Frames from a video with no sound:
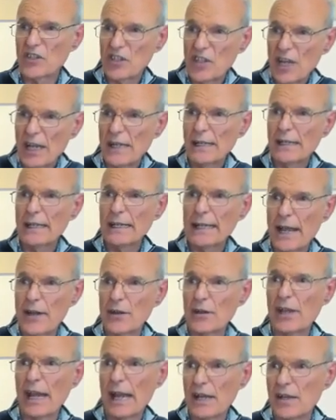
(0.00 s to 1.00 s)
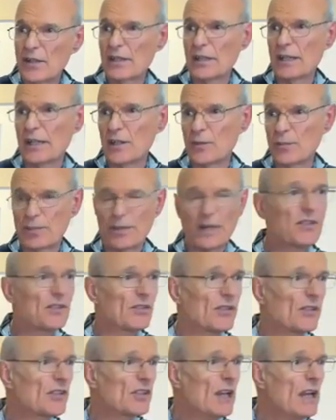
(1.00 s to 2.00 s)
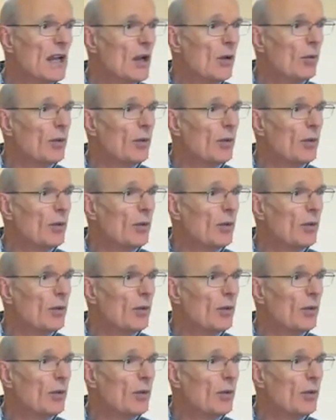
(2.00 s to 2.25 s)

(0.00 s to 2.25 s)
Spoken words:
Sin cannot enter his presence.